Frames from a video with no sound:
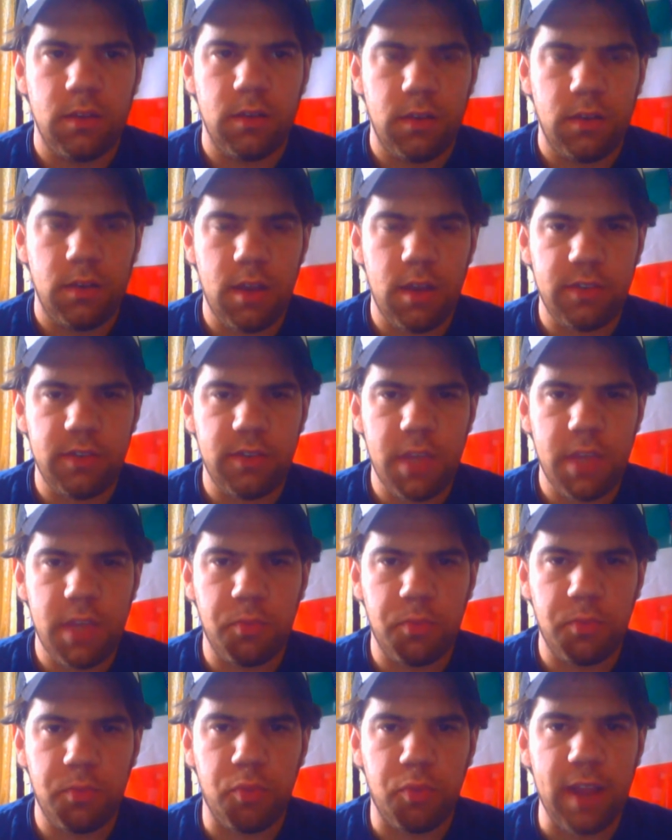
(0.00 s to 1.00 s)
Next up
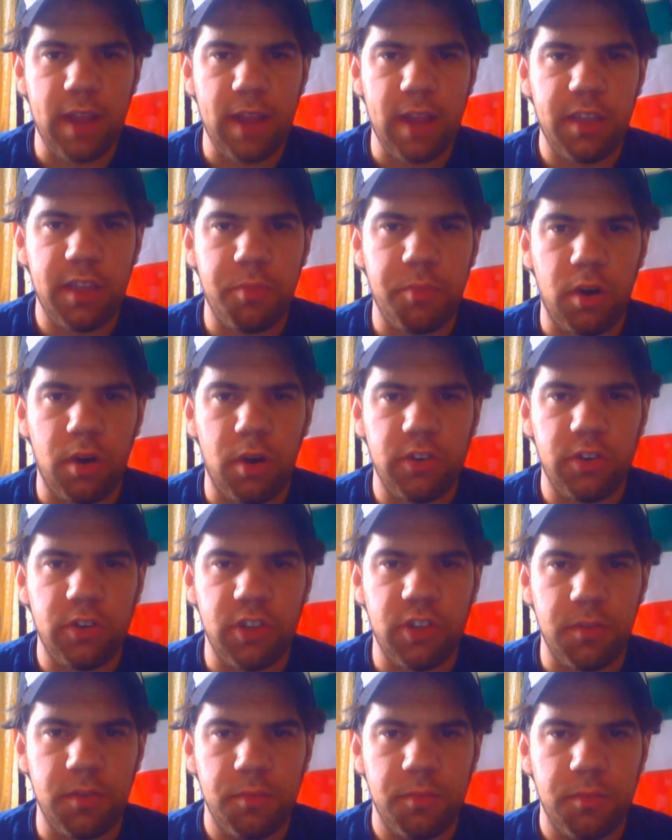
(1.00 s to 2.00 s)
is Bradley
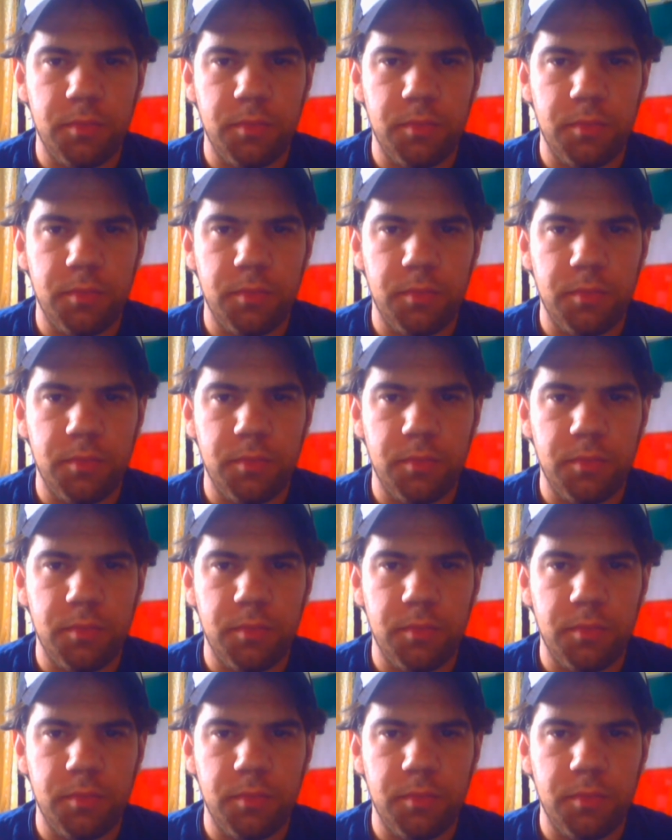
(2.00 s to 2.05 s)
Barton,